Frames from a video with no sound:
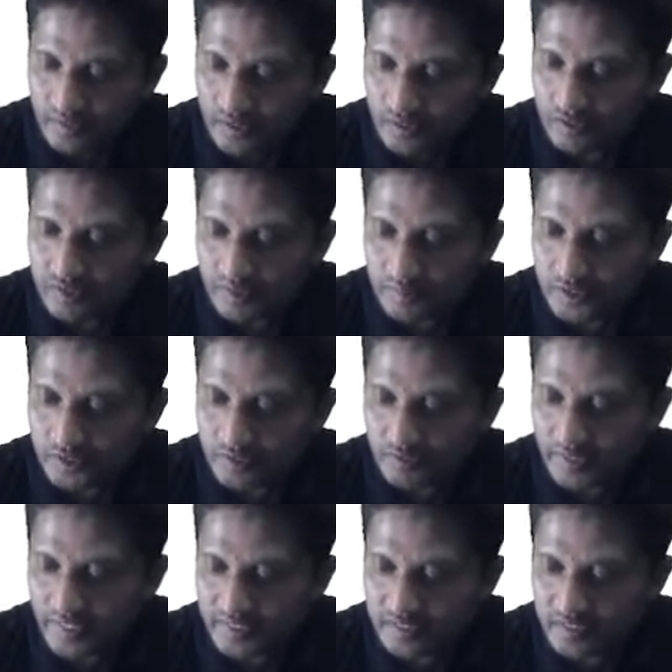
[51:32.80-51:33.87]
you substitute
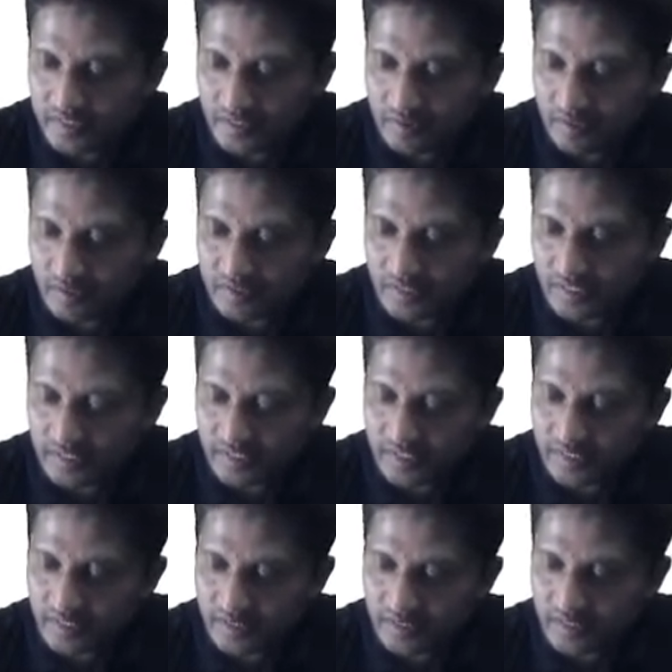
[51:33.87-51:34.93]
x is equal to sin
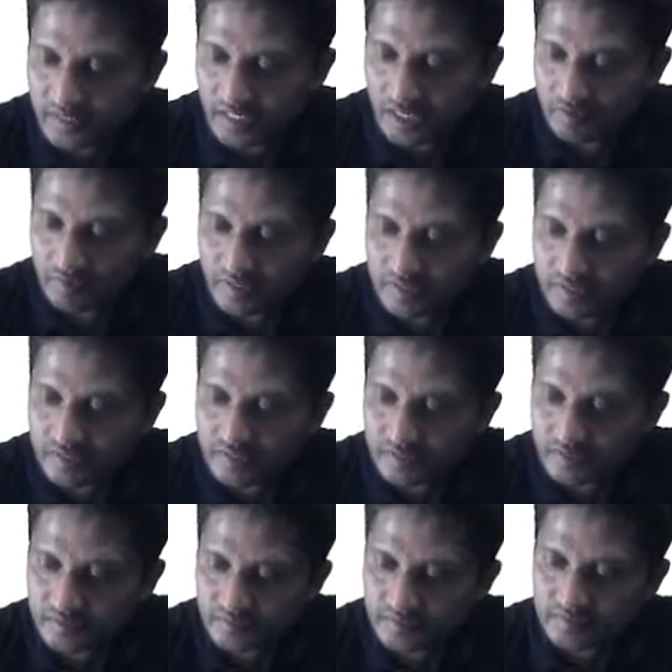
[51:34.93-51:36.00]
theta. In calculus,
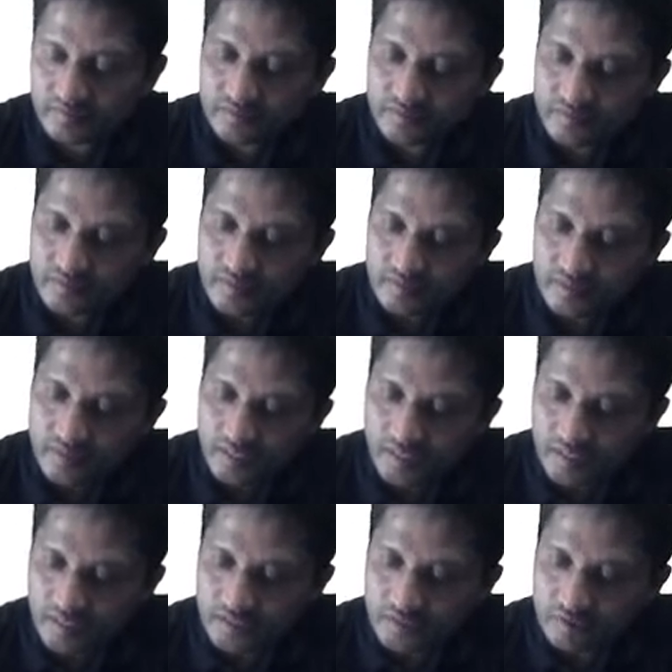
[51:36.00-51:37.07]

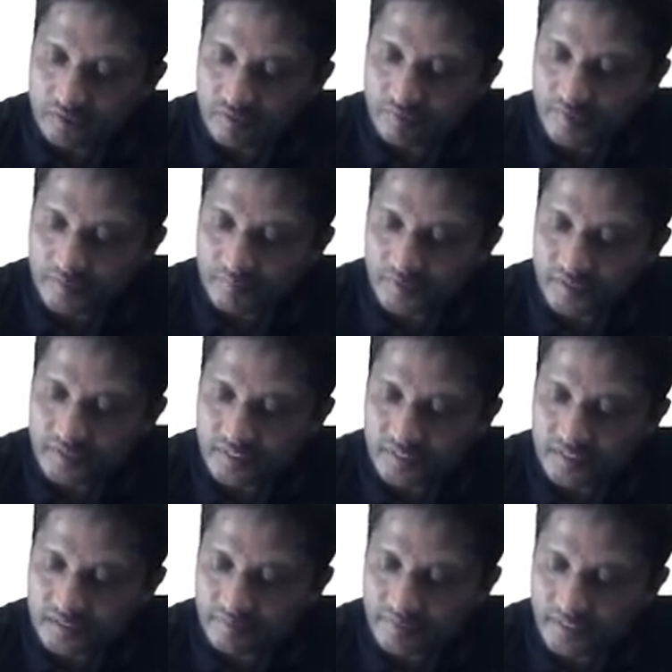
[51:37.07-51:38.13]
under the root 1 plus x
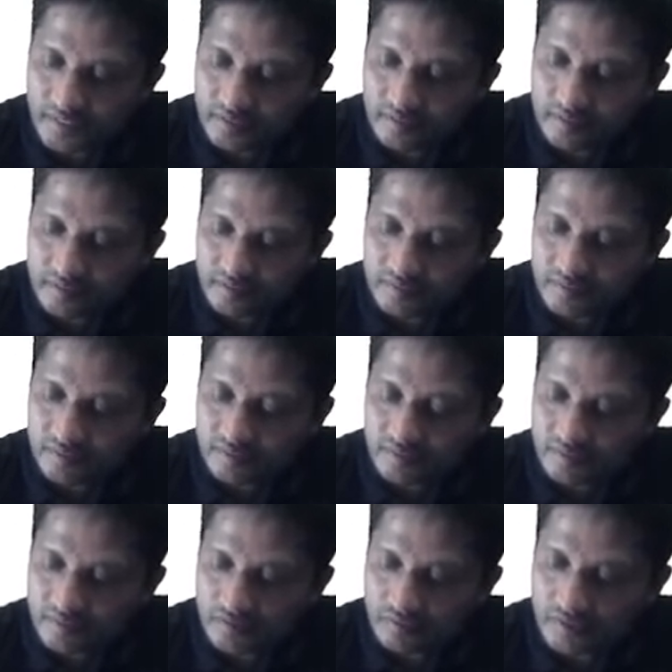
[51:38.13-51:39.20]
square,
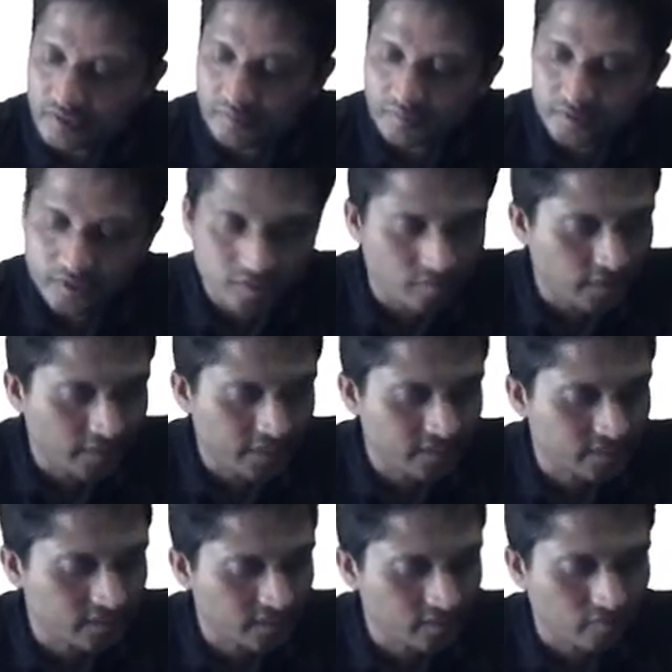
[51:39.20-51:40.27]
you will substitute x
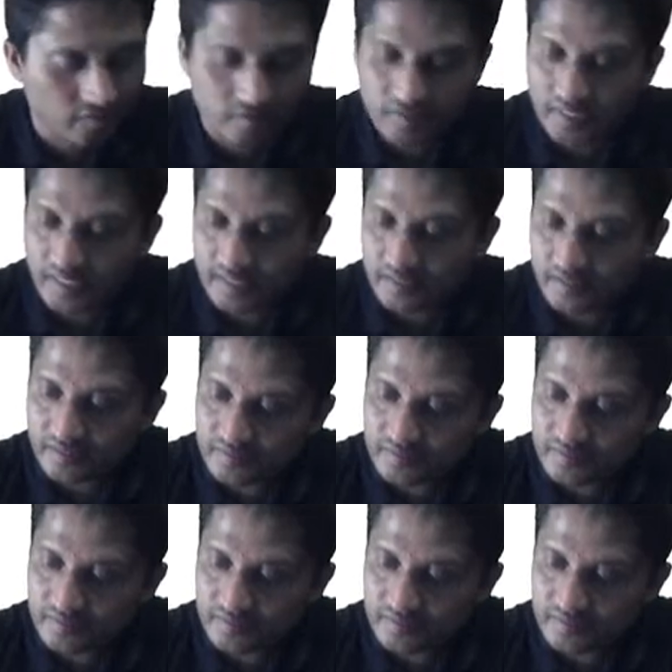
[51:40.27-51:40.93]
is equal to tan,